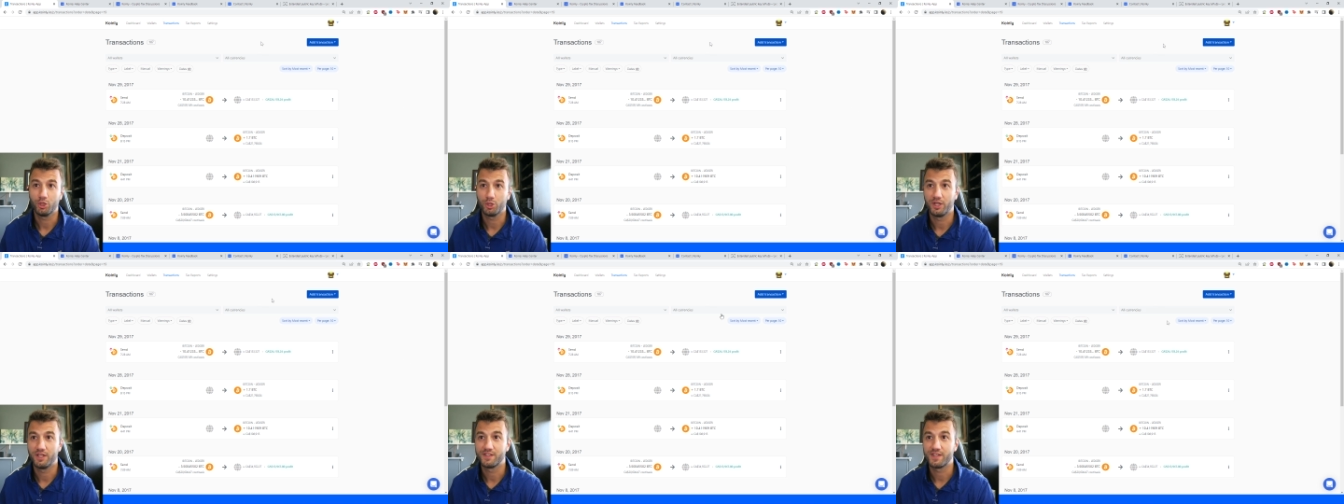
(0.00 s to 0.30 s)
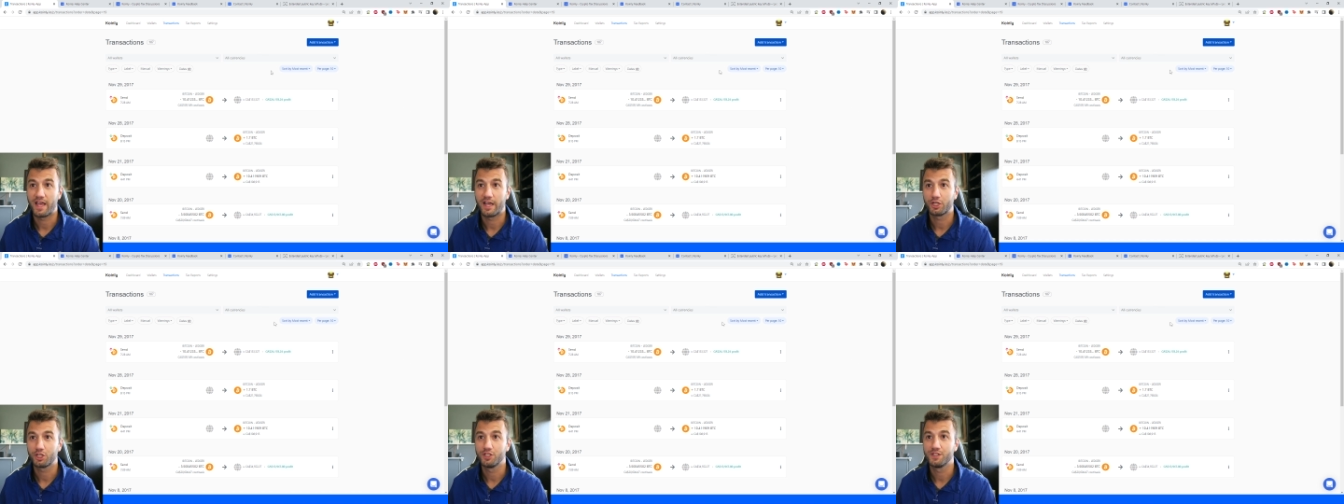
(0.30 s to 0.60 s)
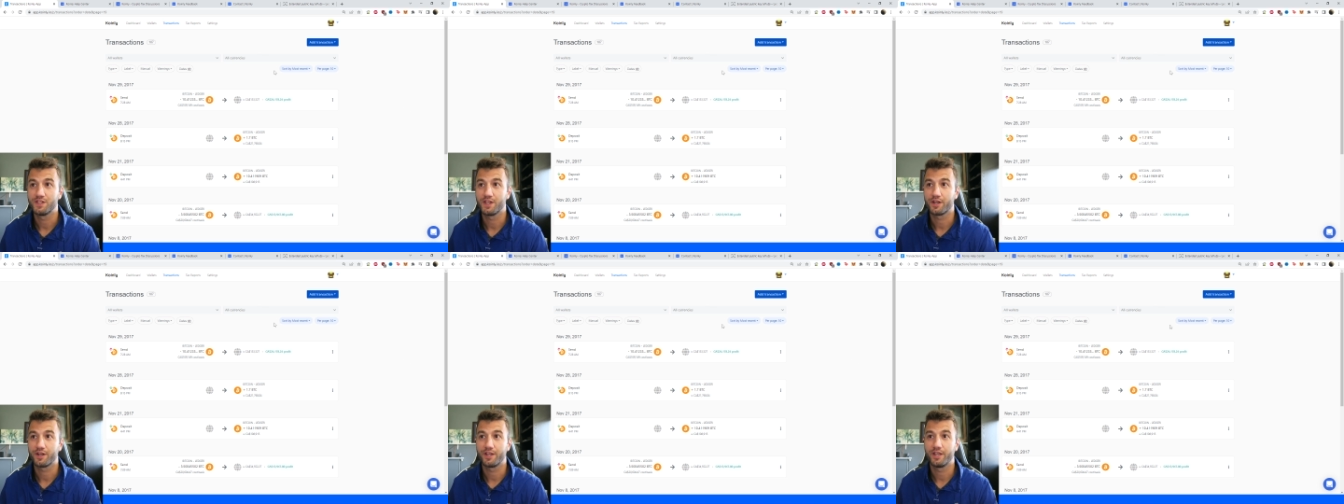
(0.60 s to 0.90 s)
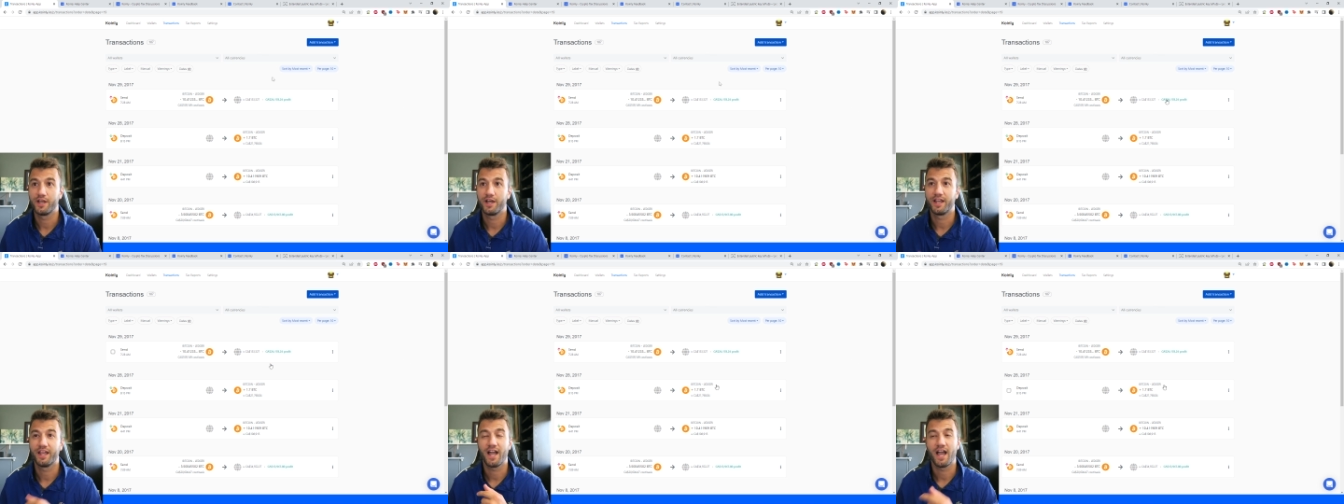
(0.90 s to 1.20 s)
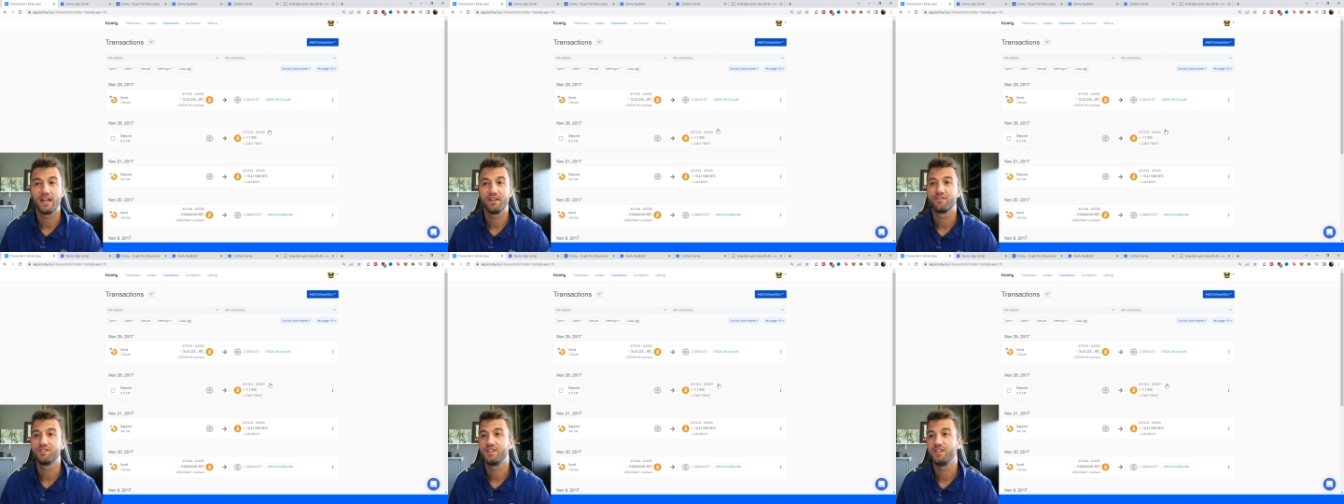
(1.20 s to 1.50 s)
transactions area and
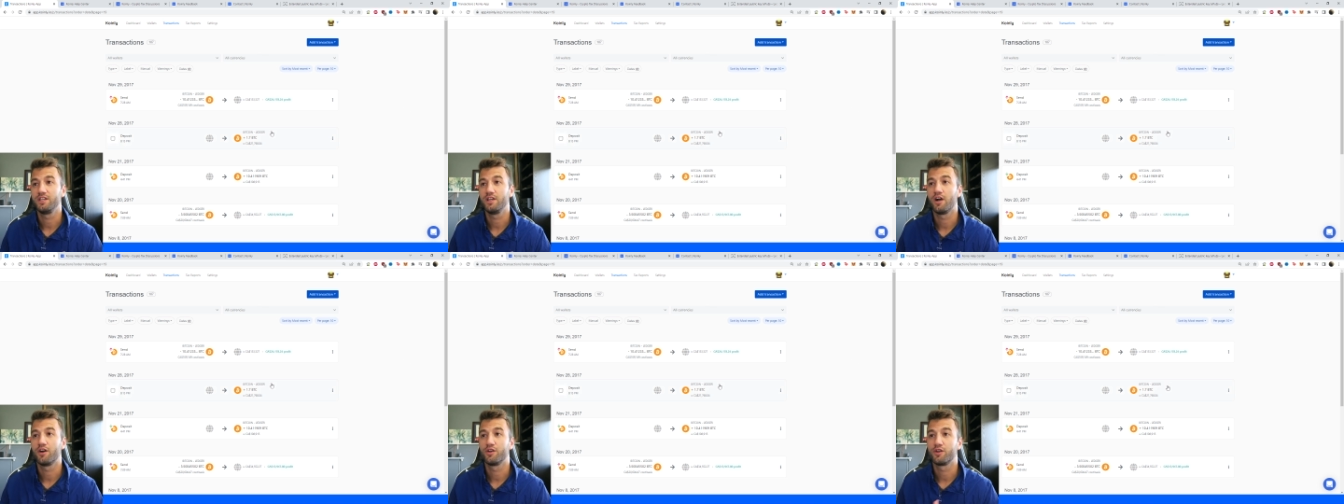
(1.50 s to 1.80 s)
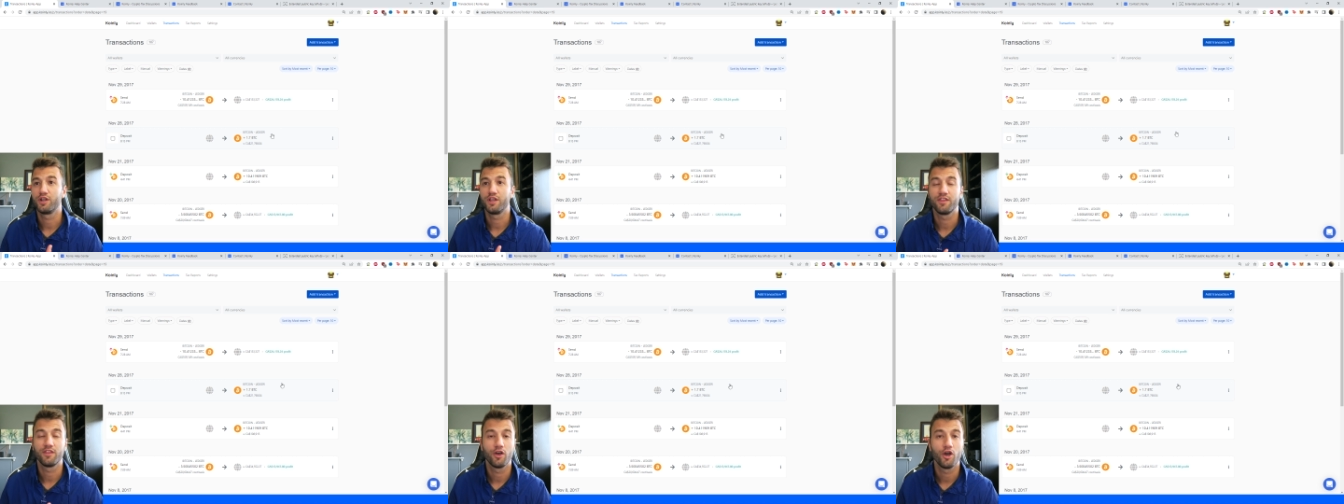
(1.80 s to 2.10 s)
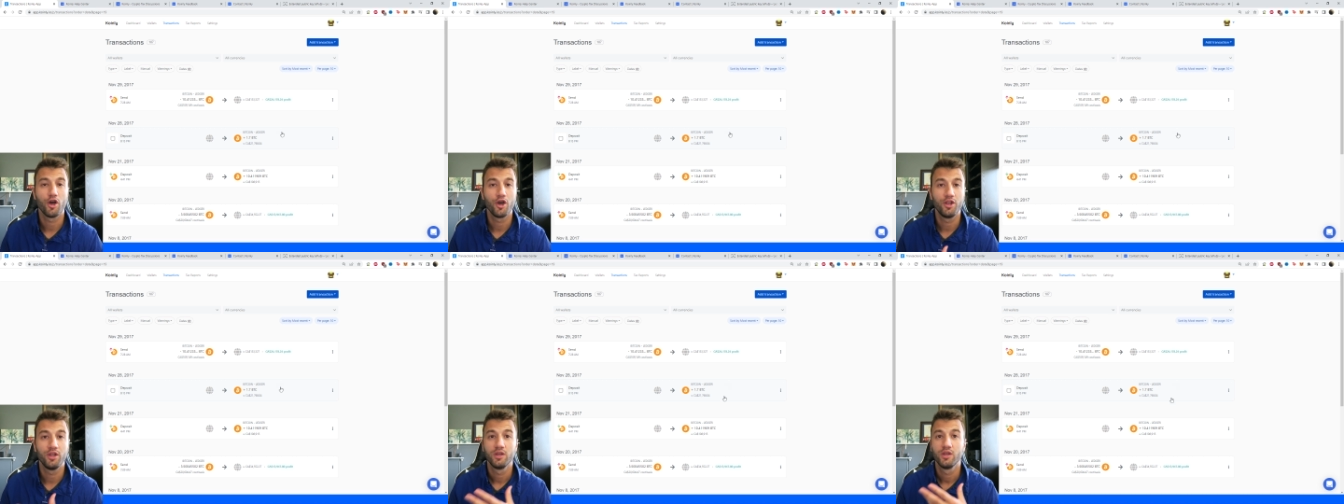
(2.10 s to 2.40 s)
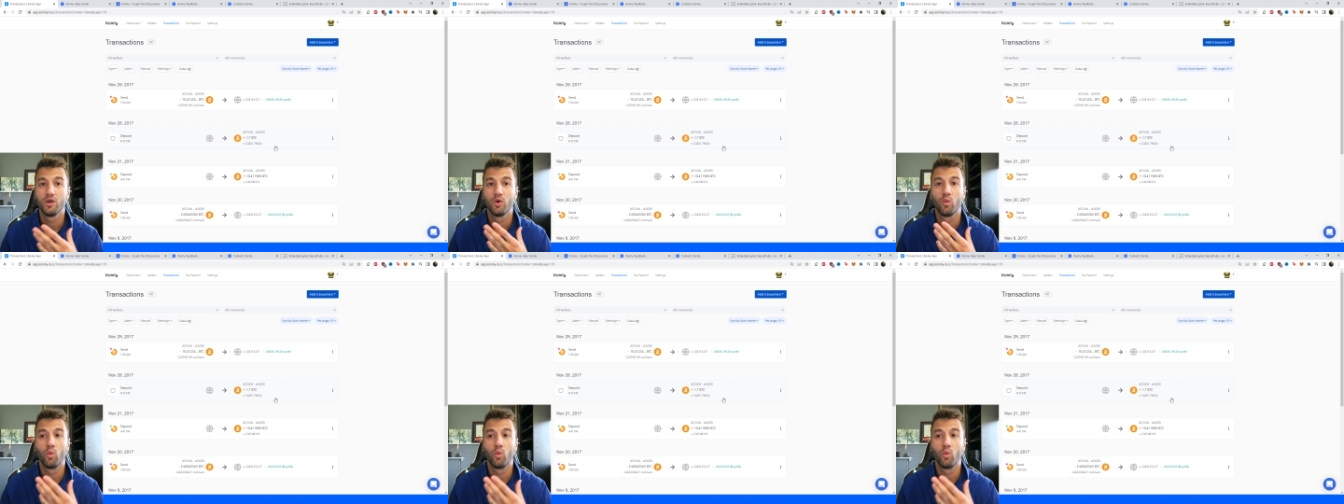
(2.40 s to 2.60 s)
kind of see underneath the hood